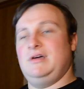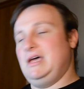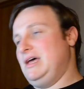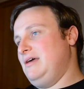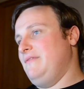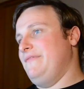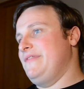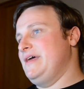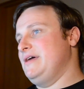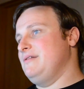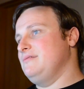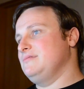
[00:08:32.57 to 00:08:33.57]
and
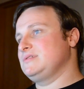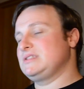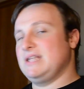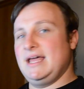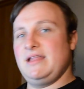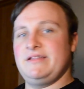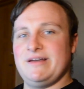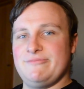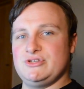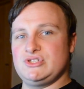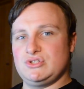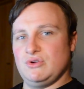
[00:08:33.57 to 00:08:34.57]
then slightly
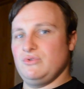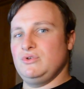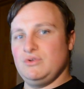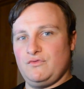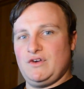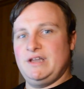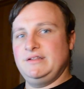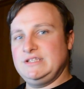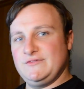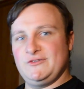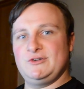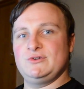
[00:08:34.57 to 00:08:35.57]
damaged, so you find it
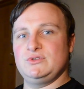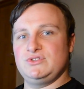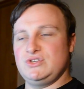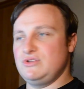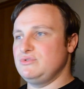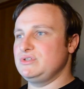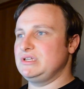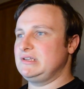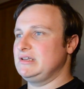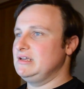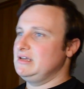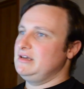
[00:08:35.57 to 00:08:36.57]
difficult to use it,